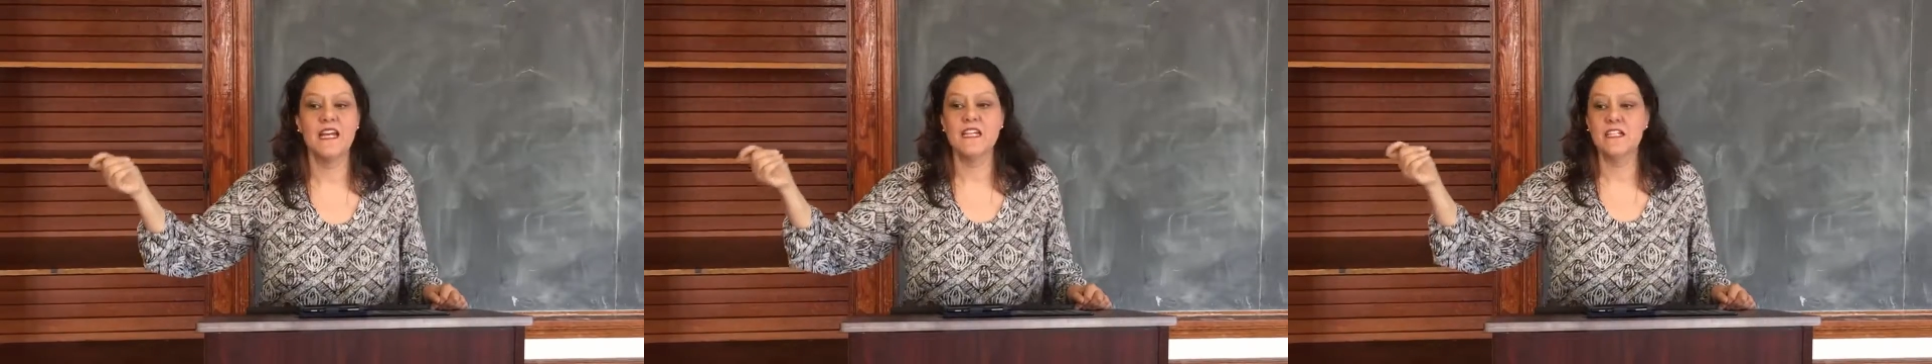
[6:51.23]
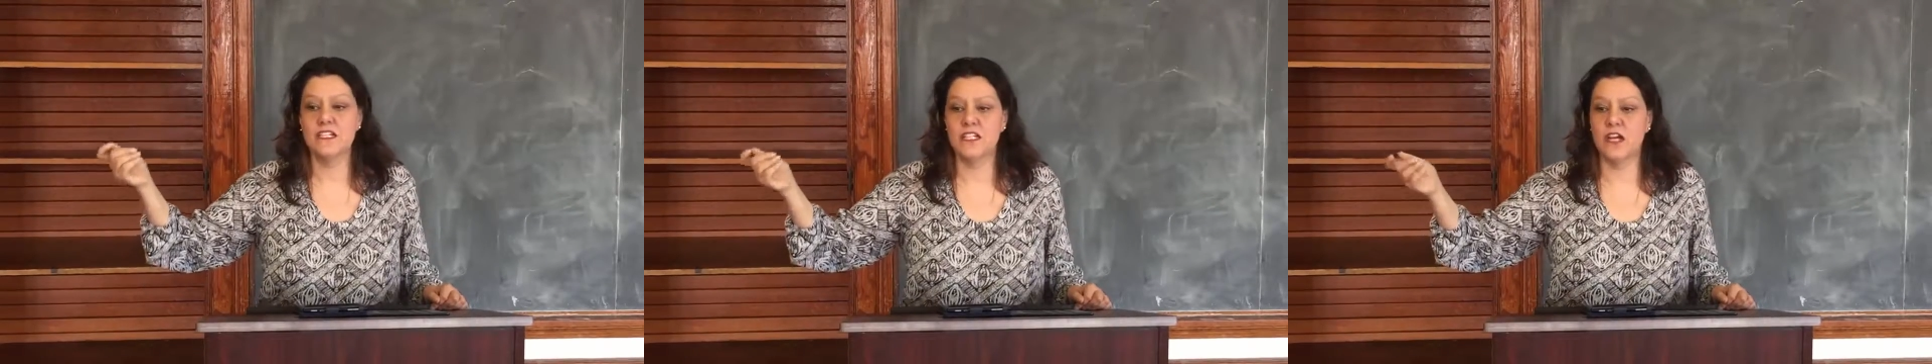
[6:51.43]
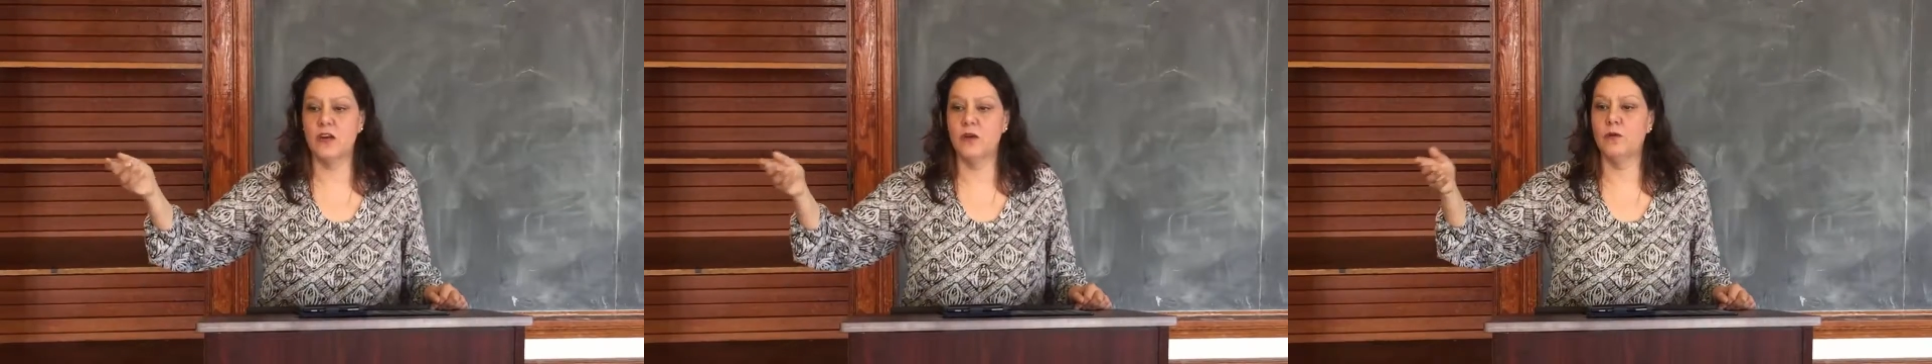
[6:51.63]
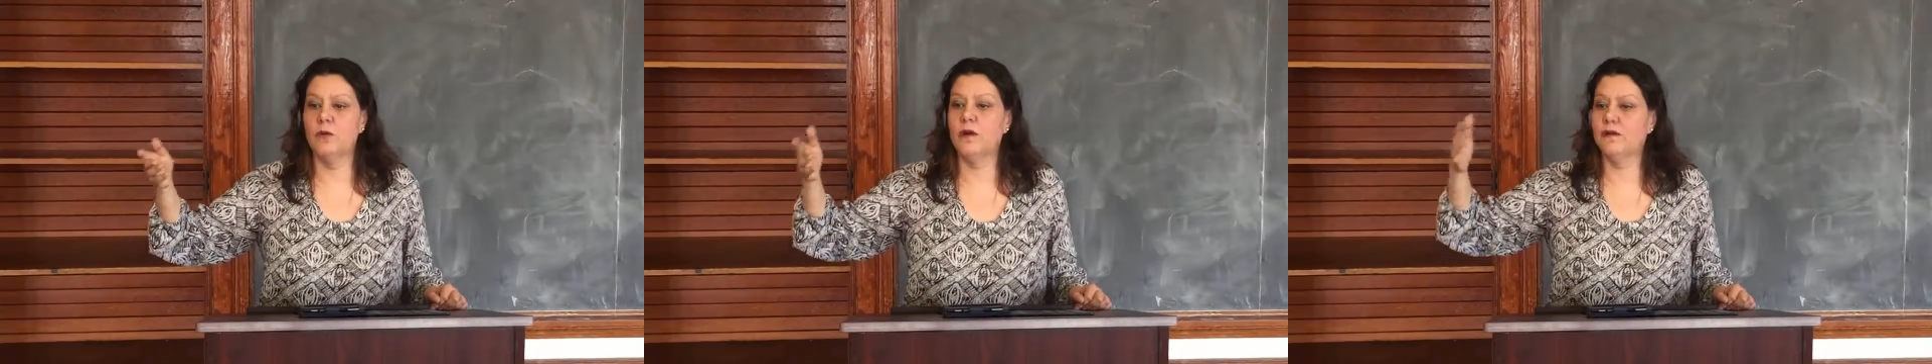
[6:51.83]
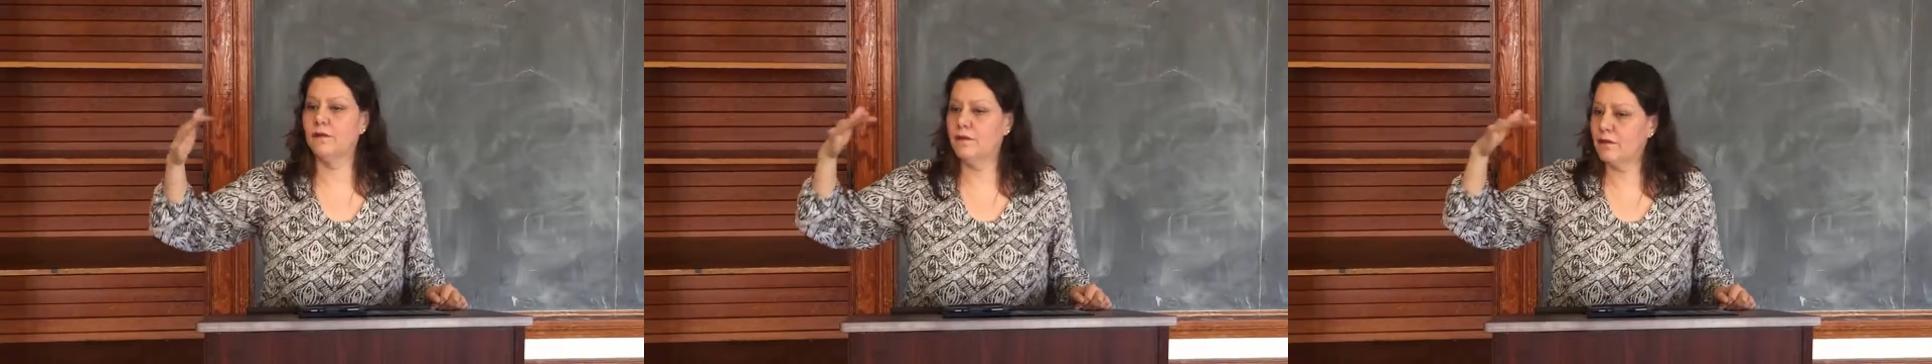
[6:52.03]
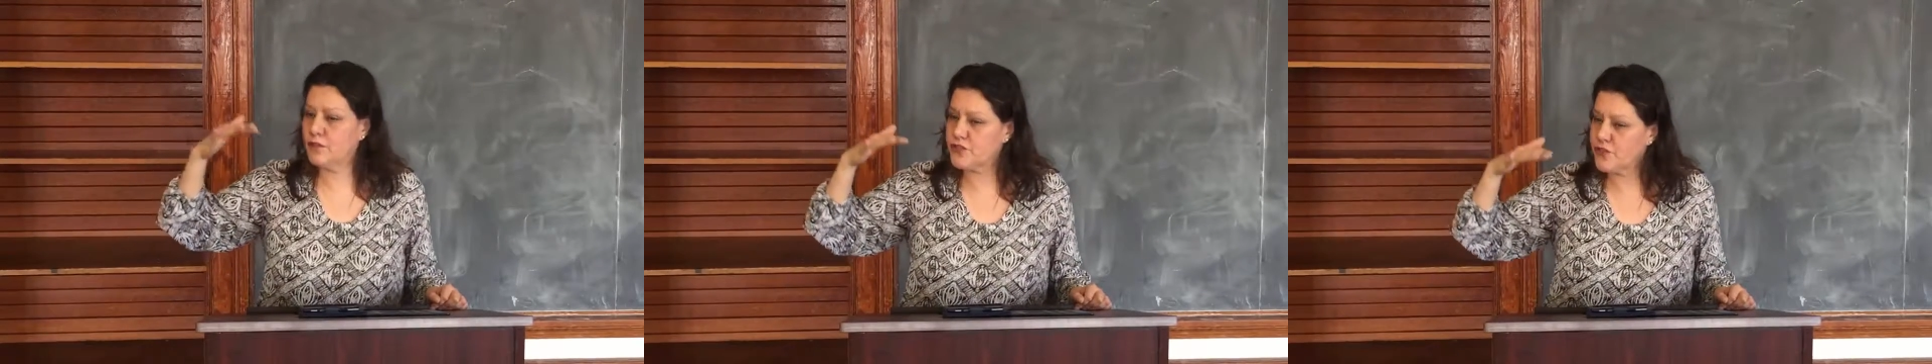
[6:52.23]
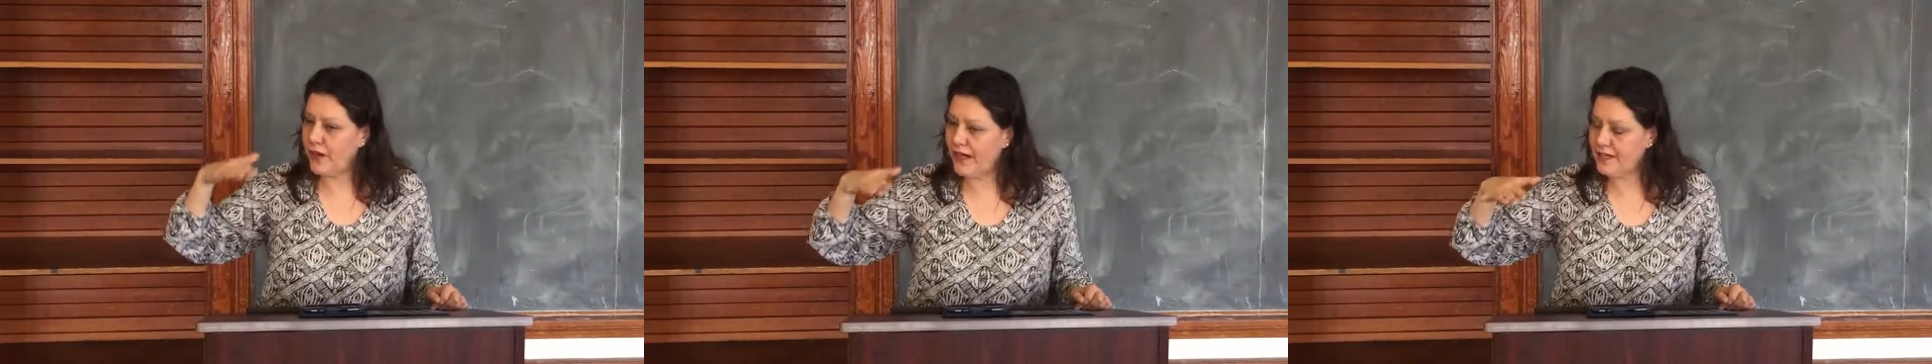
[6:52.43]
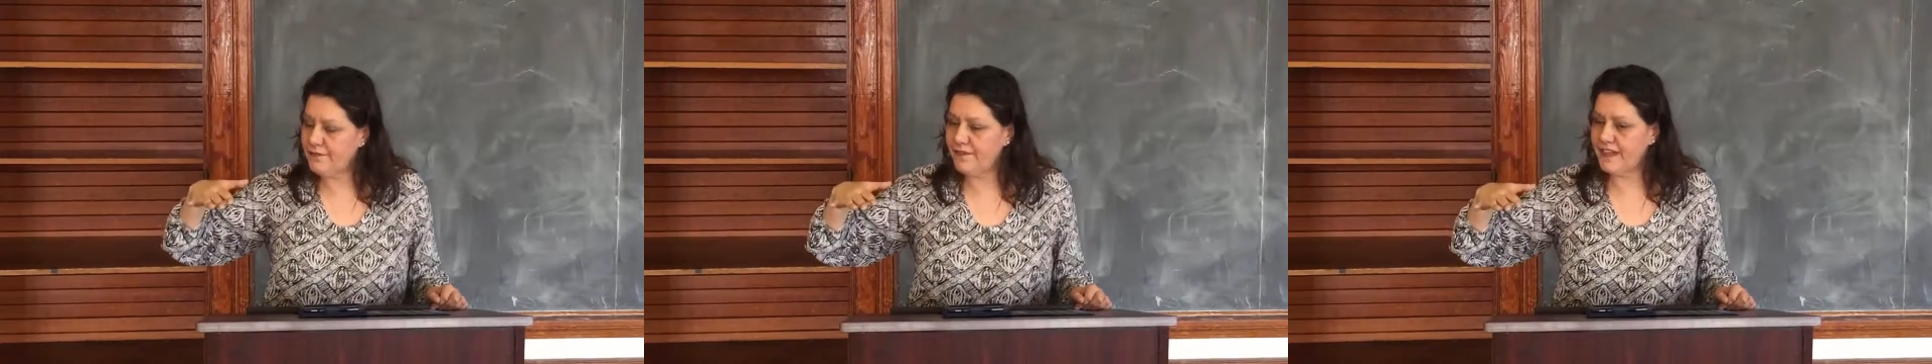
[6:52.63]
So
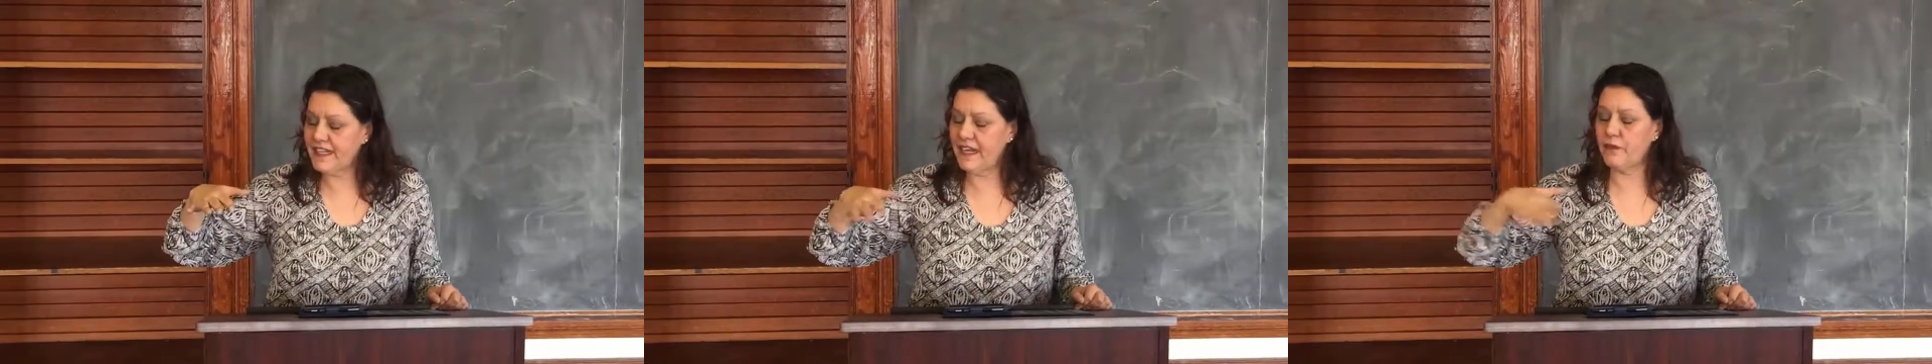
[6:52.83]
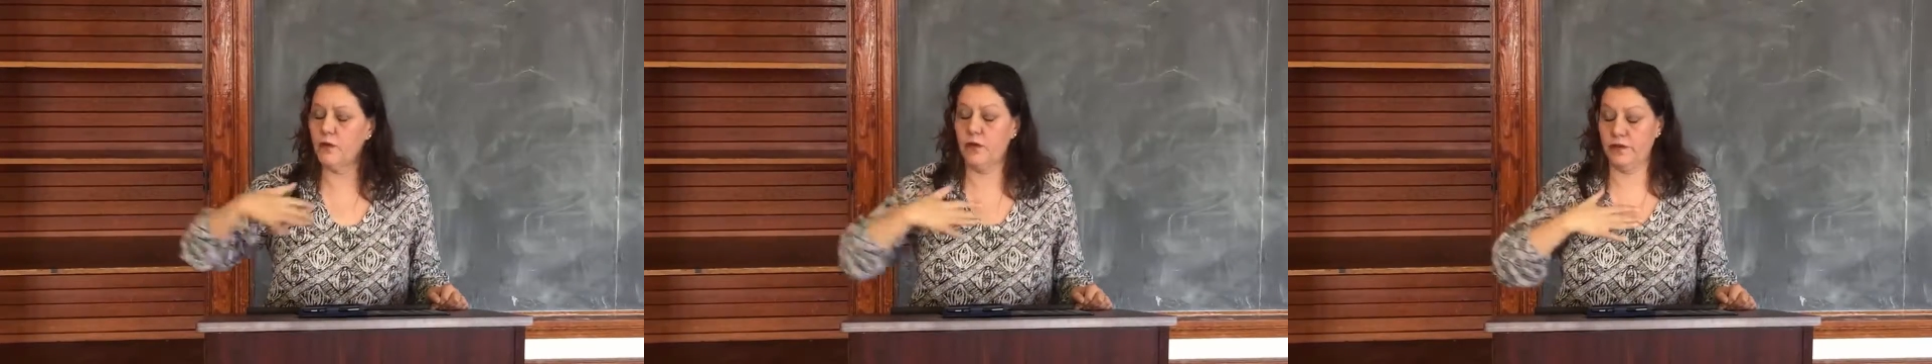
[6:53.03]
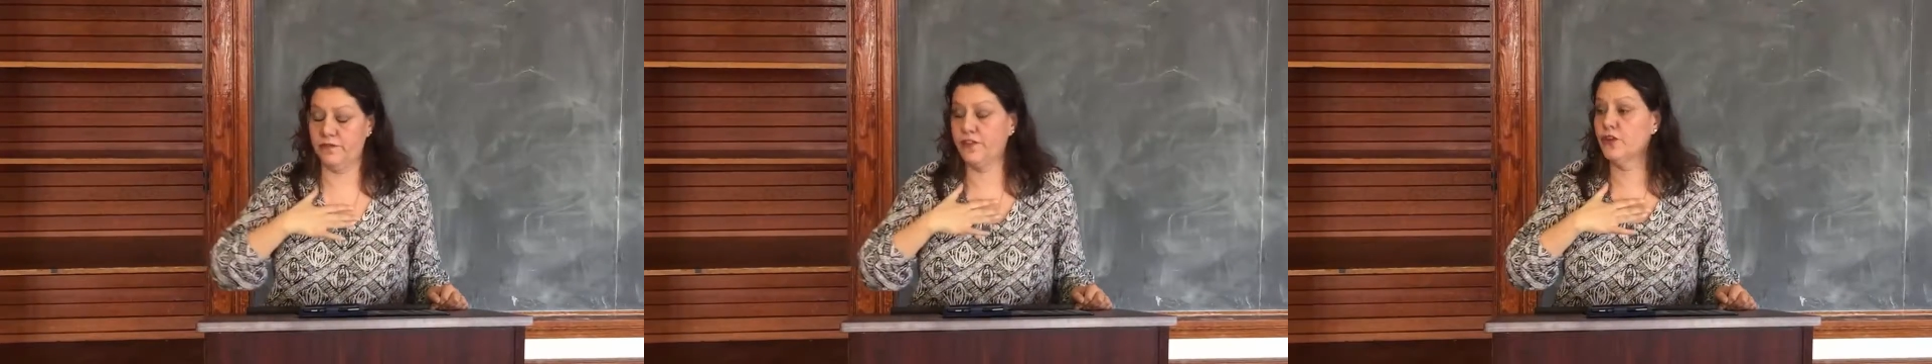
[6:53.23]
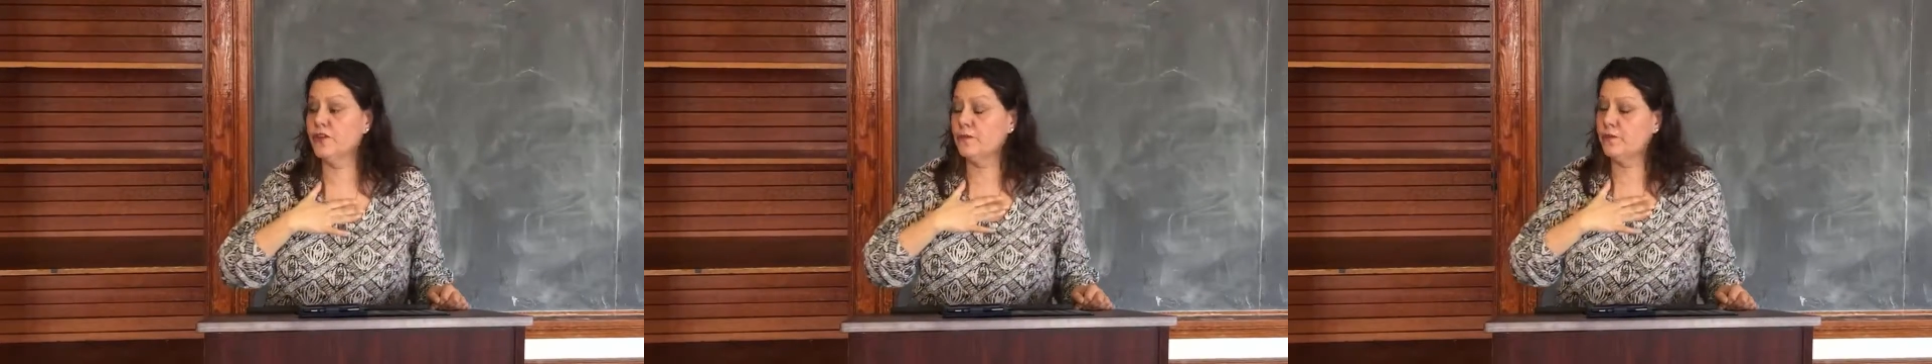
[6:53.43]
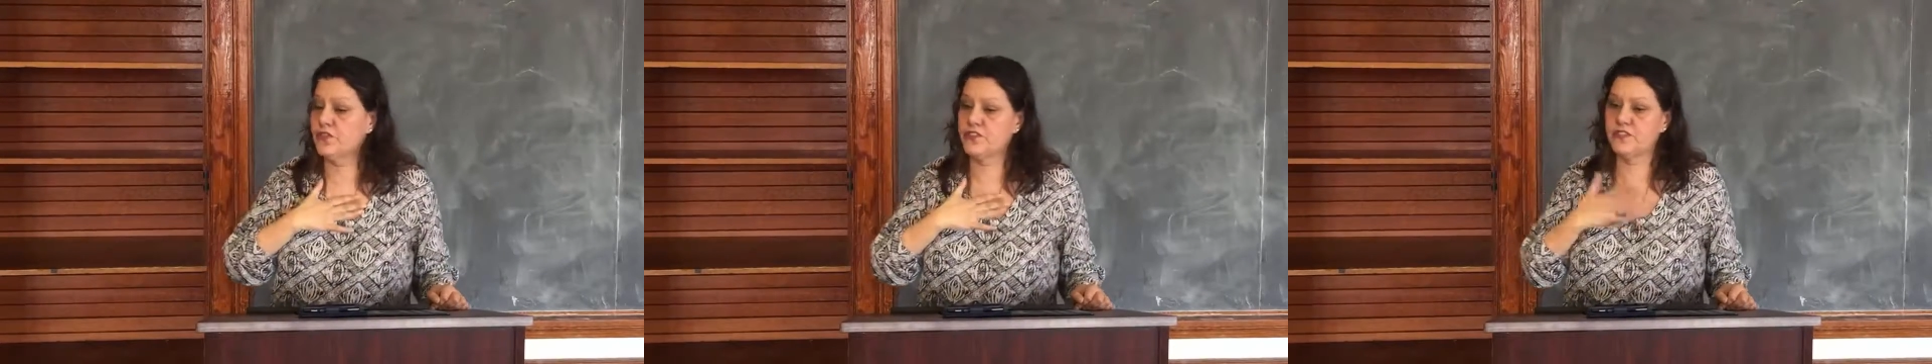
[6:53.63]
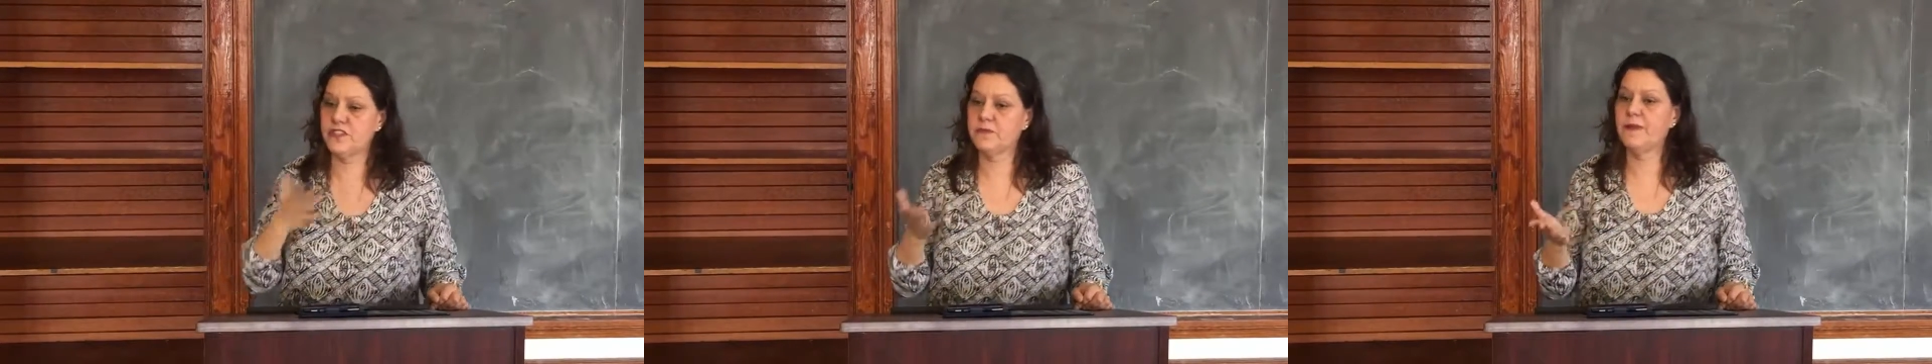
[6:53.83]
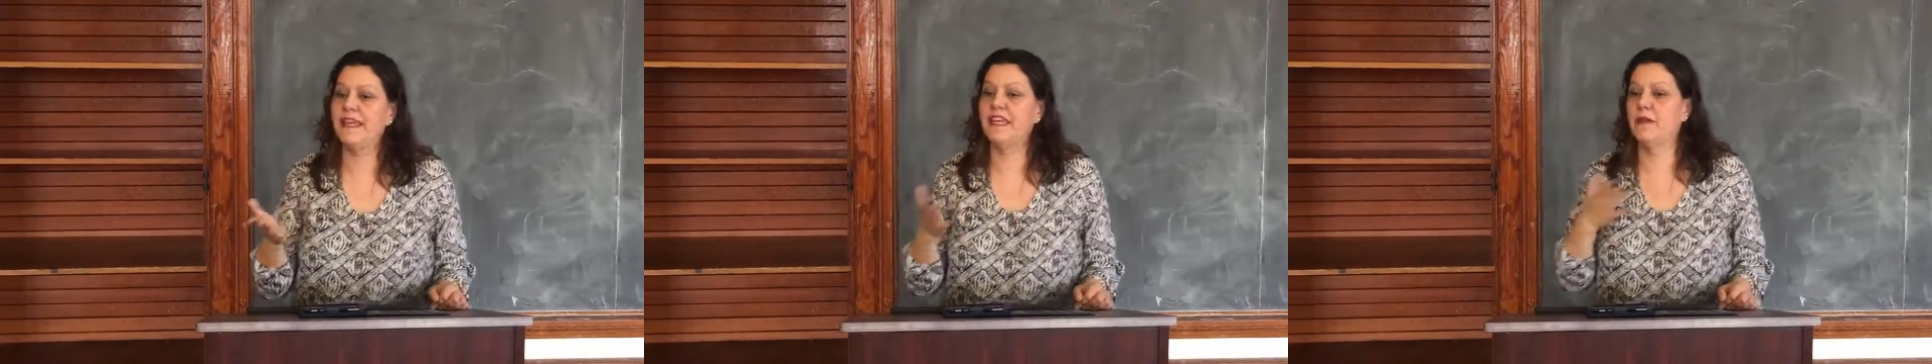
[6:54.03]
try to find out, or if you're the person who's speaking,